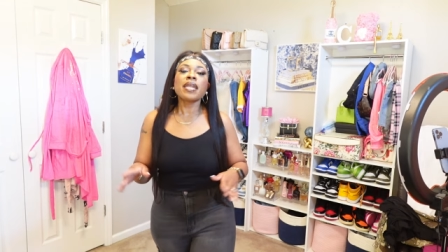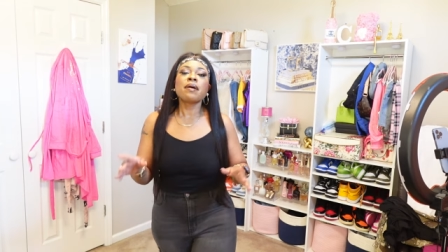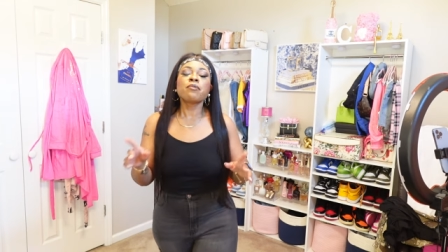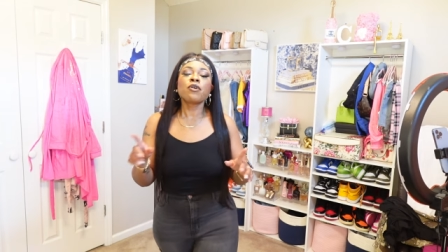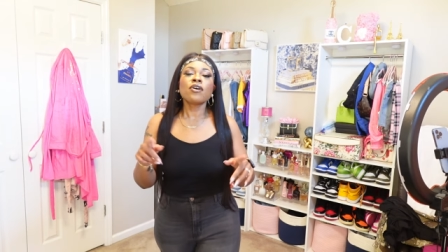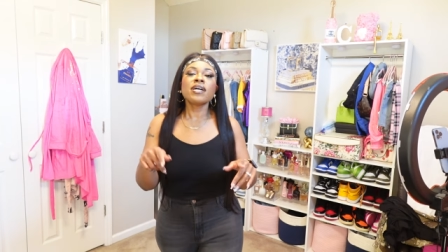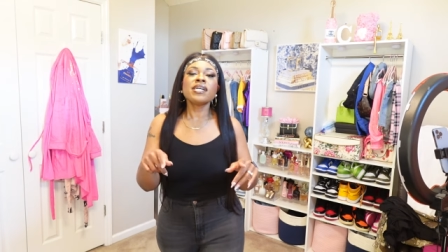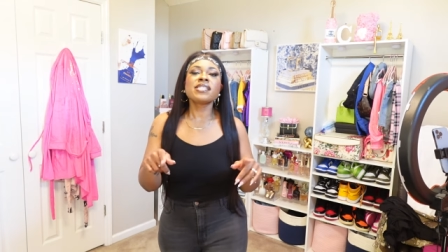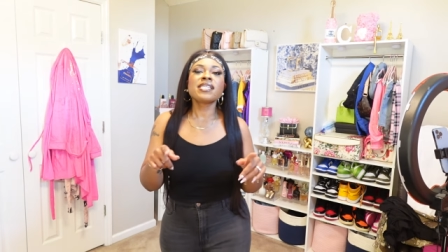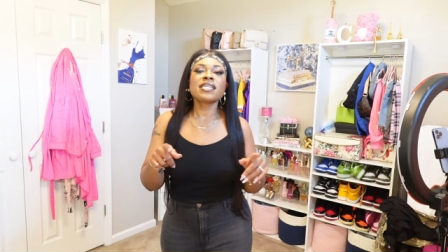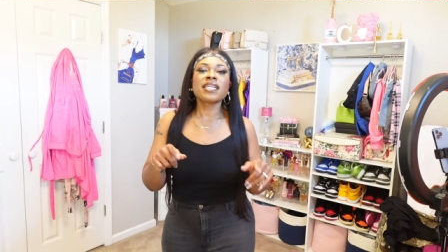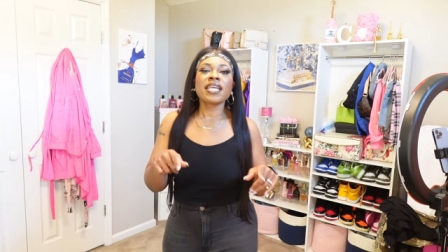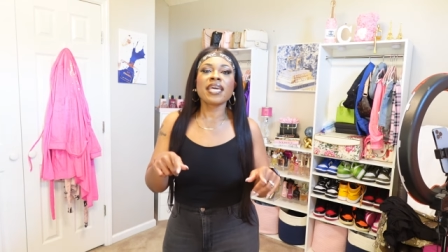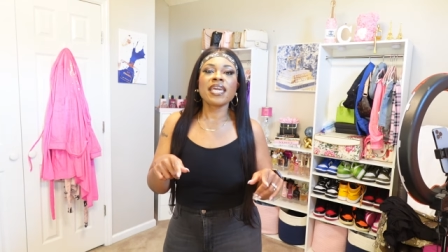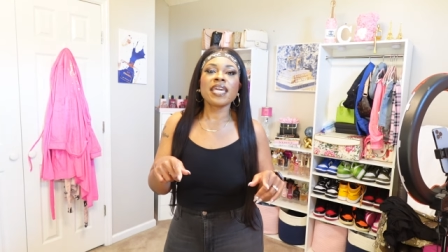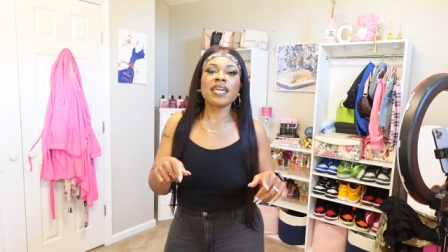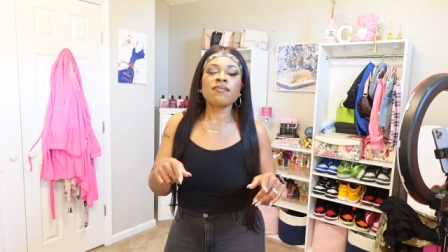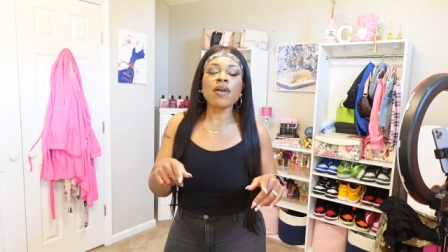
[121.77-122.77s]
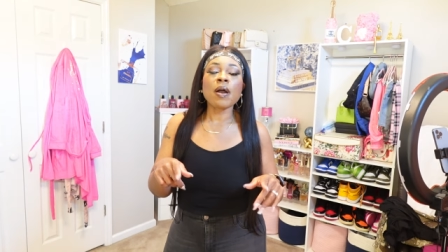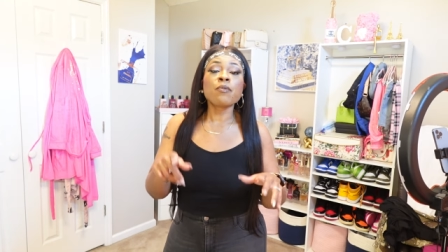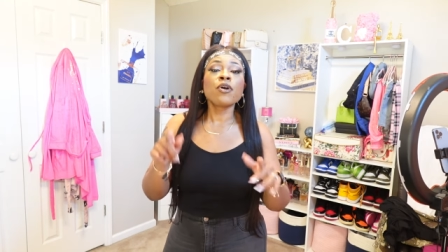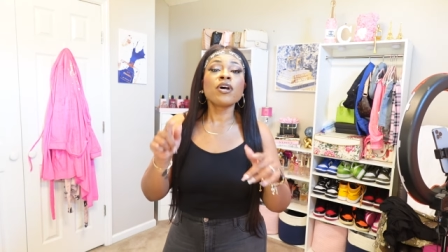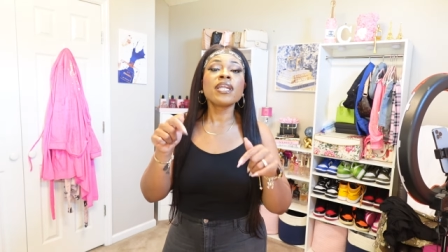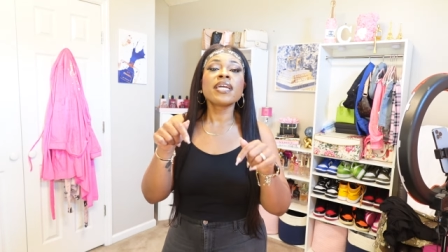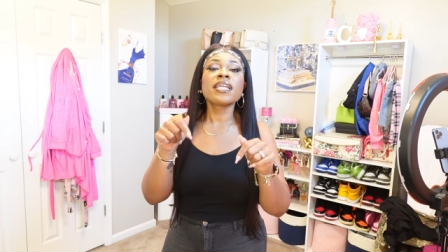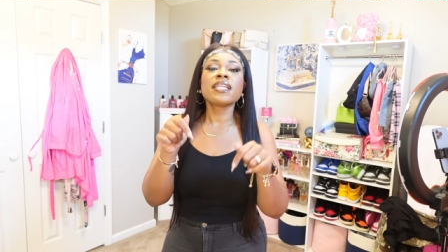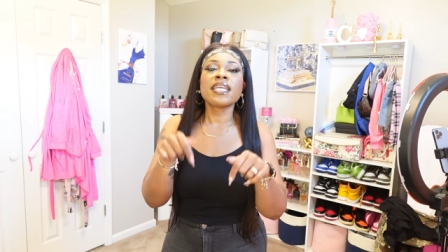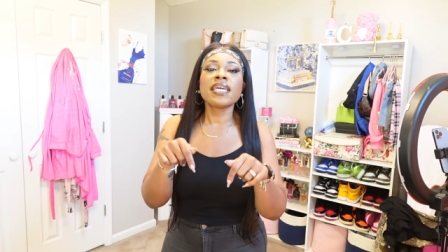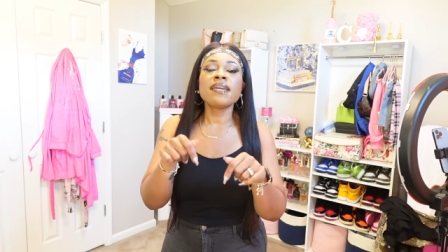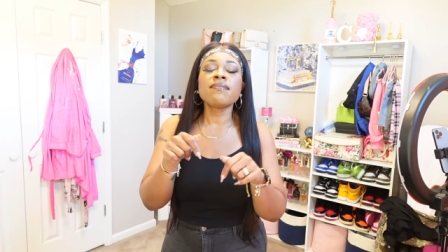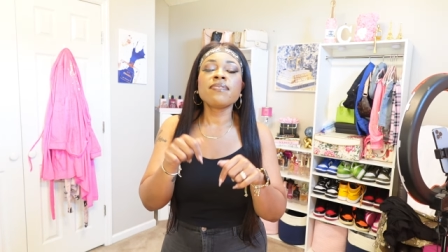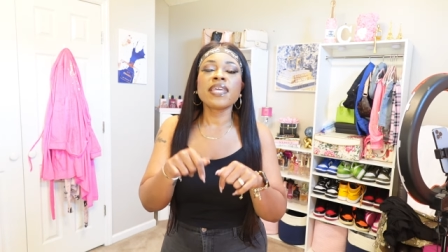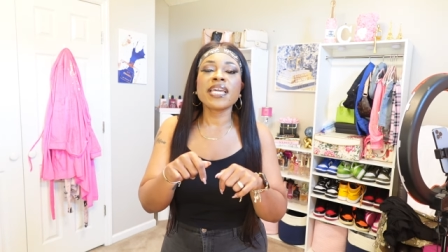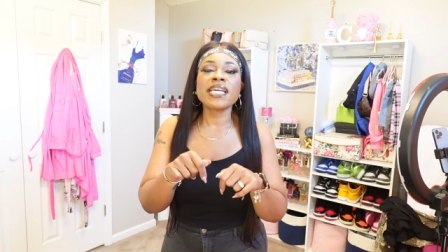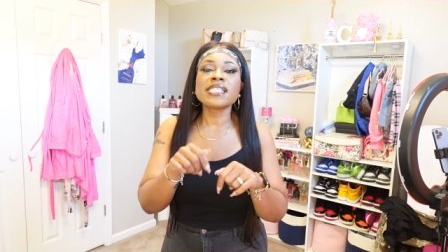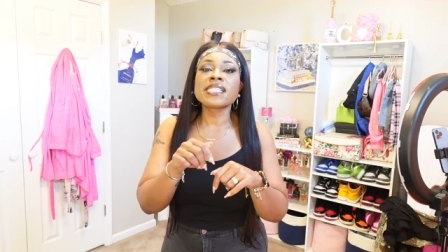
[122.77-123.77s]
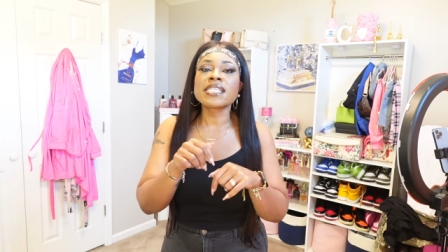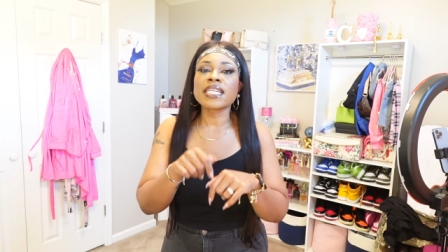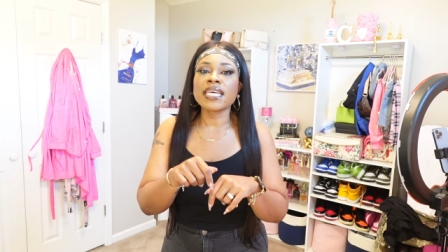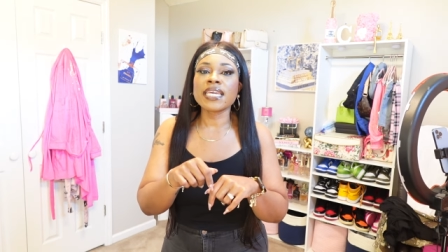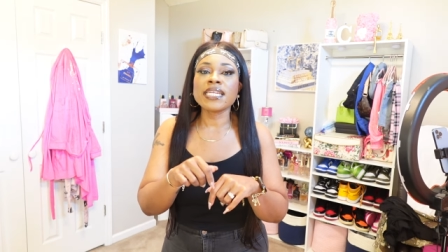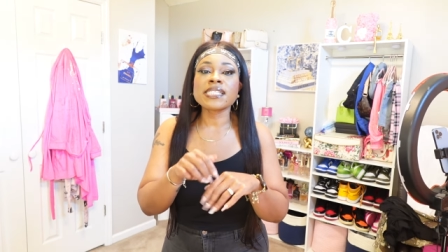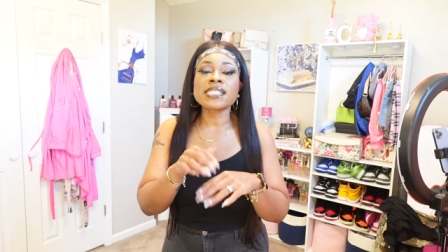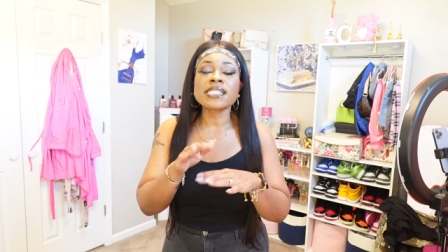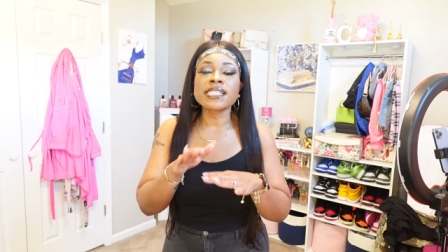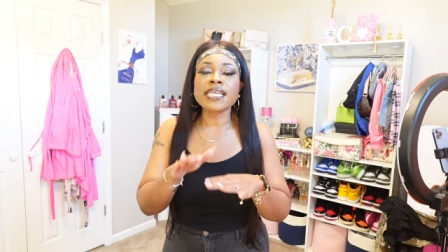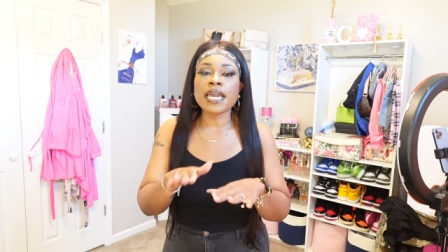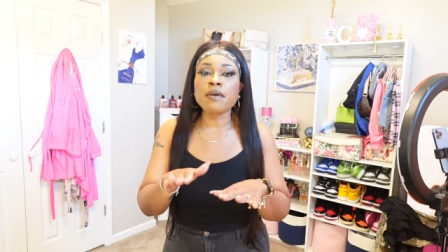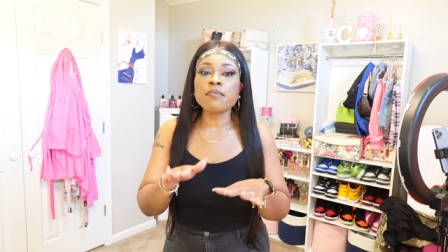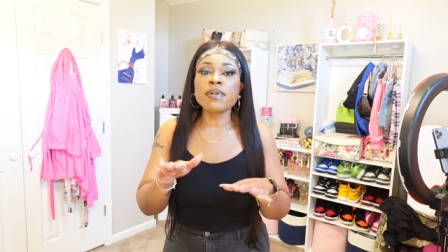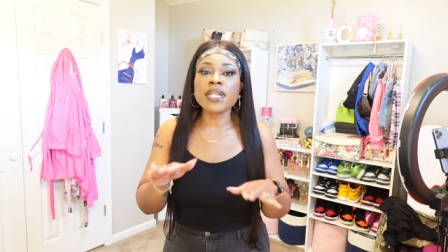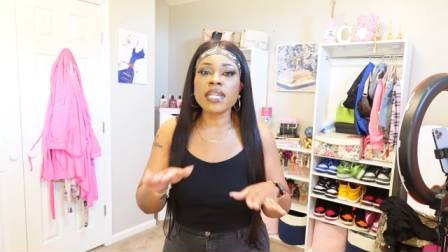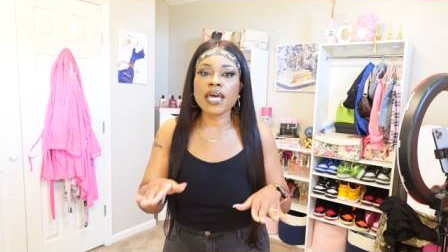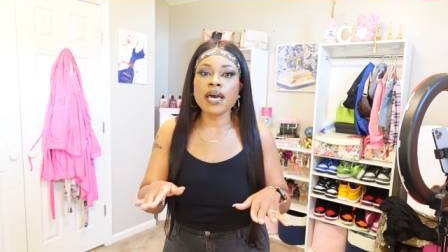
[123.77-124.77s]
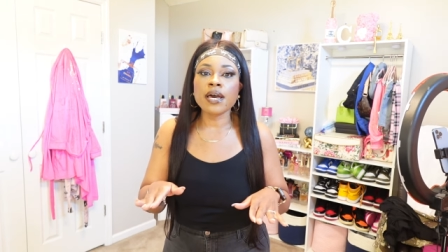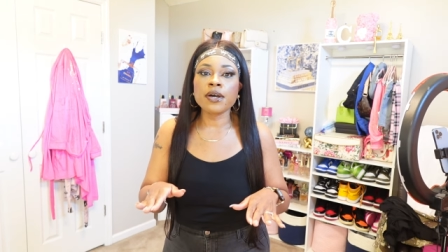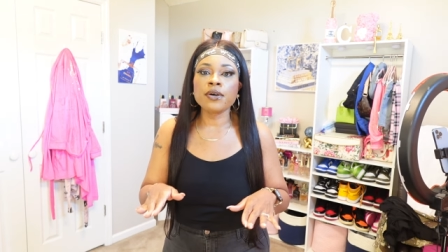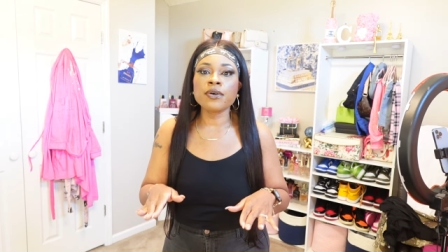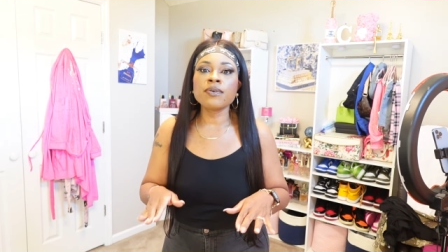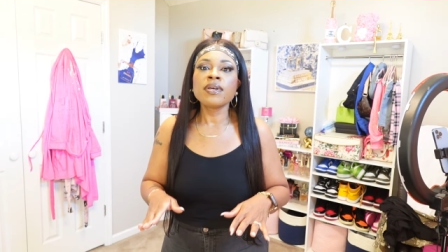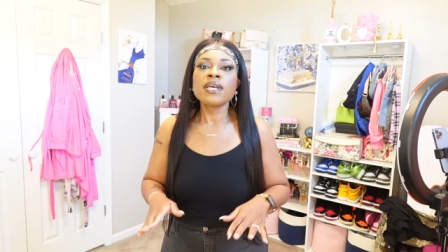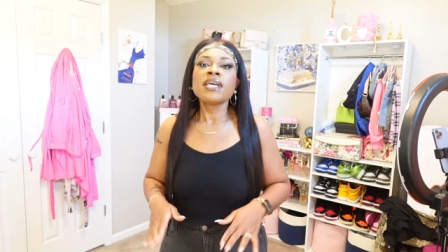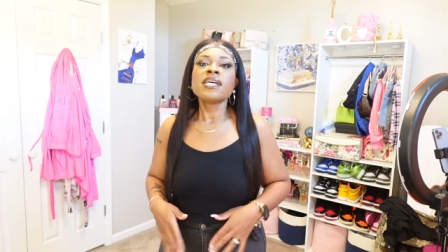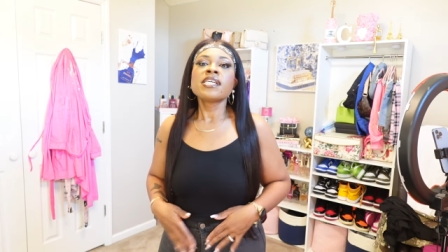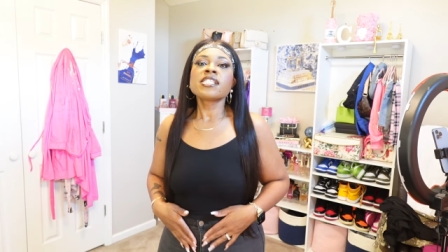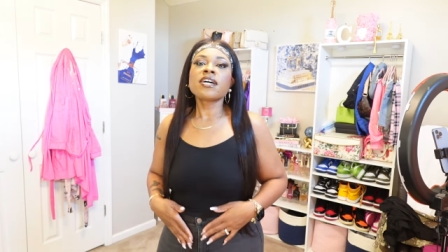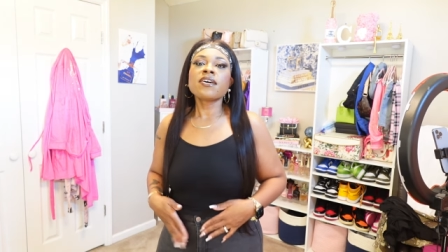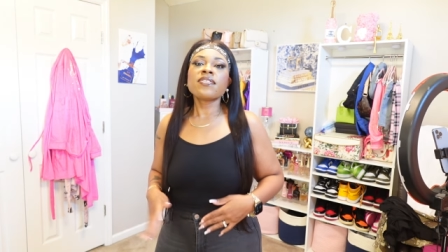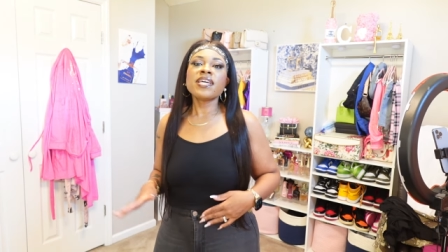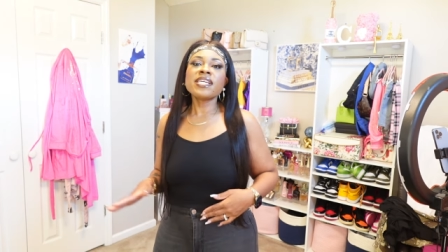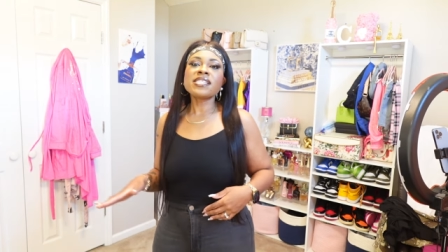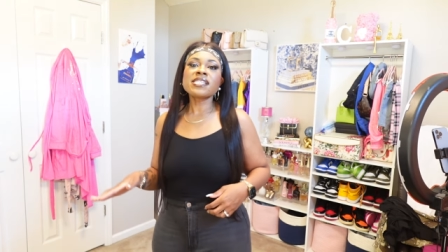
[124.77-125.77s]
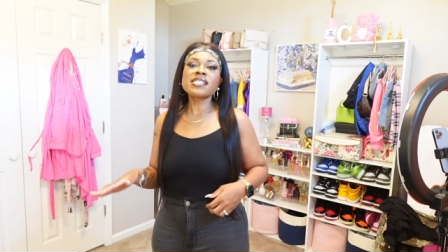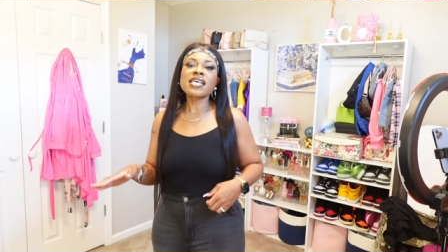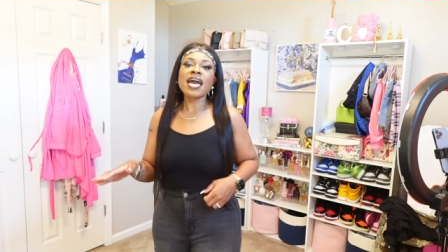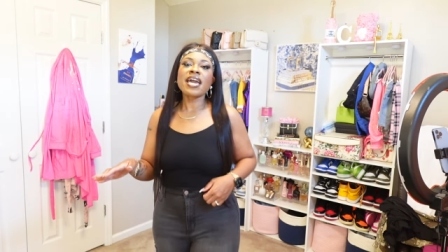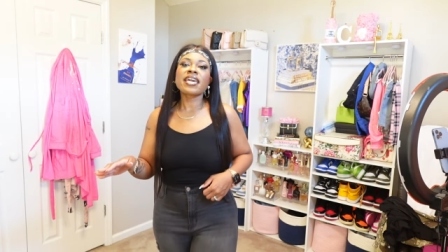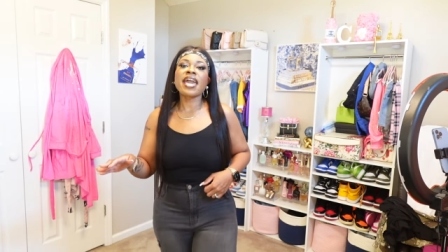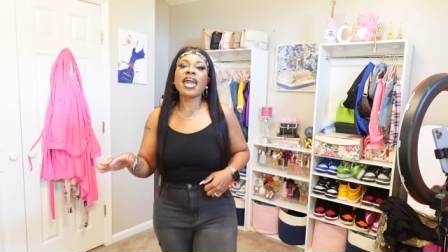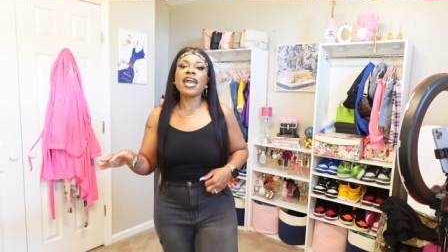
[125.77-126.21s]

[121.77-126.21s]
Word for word: and I'm going to leave, I'm going to leave these linked down below. So this is like